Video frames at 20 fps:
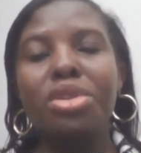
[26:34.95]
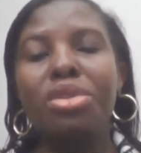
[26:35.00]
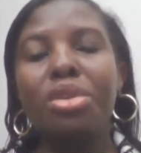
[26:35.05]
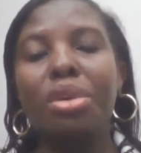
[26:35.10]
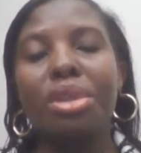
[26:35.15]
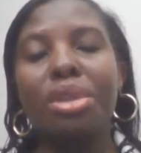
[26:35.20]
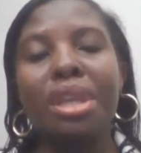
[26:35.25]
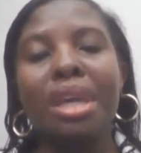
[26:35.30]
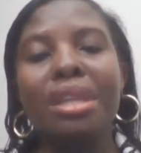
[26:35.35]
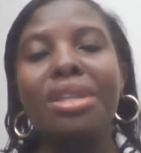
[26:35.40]

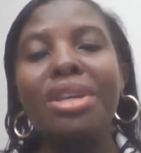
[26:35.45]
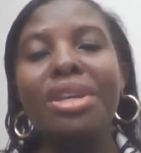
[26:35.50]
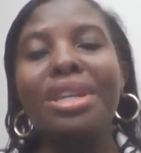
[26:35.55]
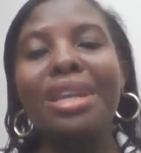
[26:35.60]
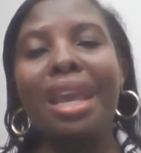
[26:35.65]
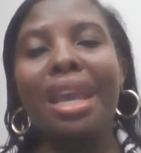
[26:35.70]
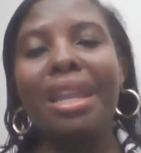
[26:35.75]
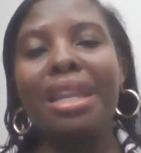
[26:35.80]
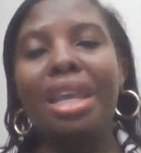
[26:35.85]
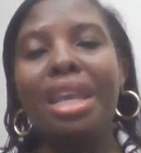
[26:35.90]
So that
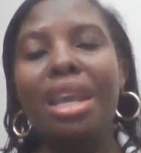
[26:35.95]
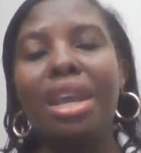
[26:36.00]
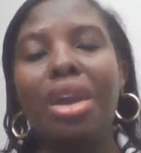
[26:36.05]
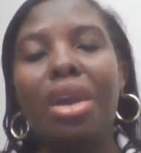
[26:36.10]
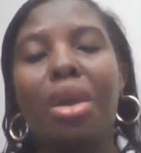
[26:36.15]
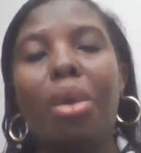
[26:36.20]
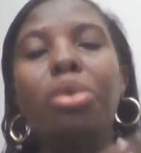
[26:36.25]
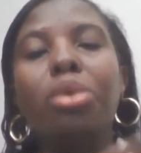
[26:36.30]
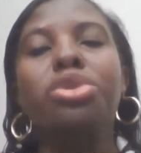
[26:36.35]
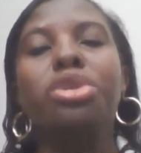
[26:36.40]

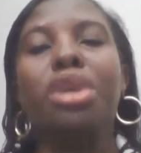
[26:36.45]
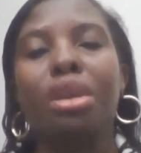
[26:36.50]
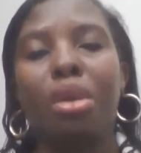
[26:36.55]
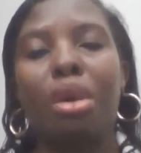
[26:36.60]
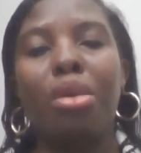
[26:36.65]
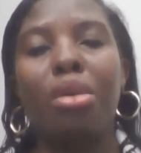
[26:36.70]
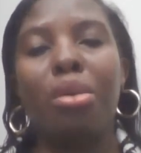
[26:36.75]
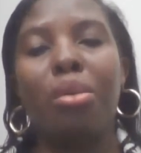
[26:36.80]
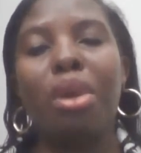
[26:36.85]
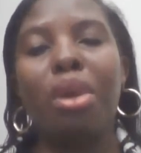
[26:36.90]
really goes
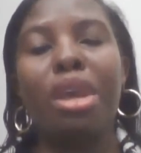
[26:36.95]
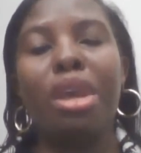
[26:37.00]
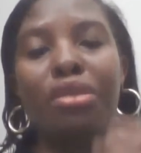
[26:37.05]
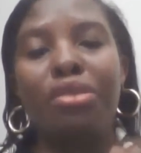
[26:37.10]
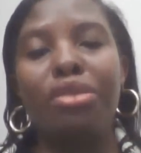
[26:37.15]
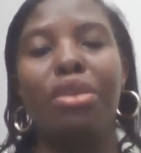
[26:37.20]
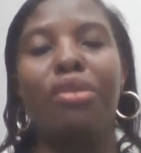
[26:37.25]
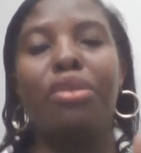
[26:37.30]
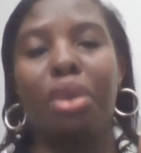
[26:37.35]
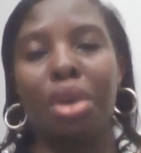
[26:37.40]
a long way
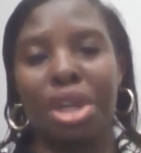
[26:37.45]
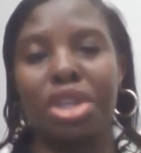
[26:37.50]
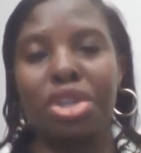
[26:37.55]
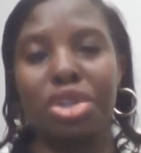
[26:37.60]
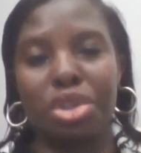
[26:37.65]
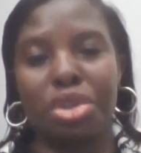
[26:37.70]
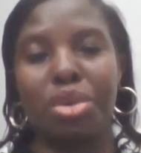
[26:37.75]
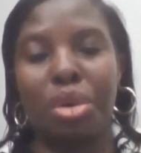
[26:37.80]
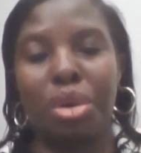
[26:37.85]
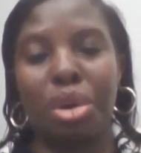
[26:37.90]
if you've
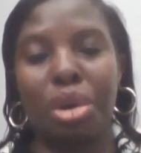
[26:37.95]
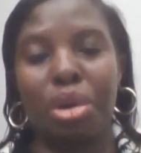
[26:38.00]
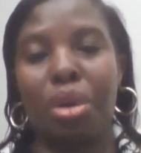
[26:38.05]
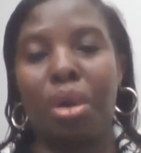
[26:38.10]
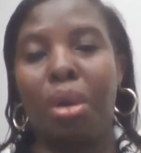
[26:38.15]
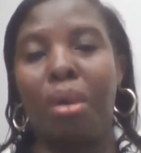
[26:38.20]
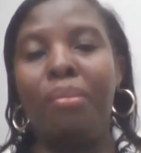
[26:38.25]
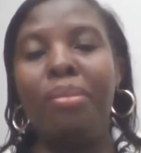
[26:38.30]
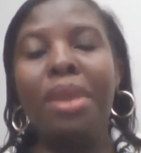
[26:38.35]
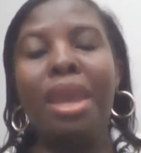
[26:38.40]
got a
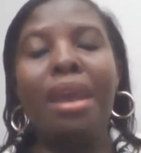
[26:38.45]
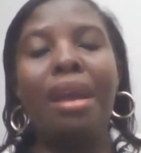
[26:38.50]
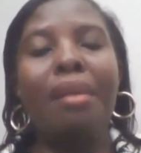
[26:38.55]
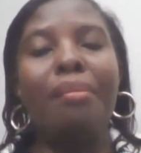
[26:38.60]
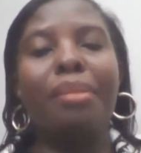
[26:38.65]
strong law.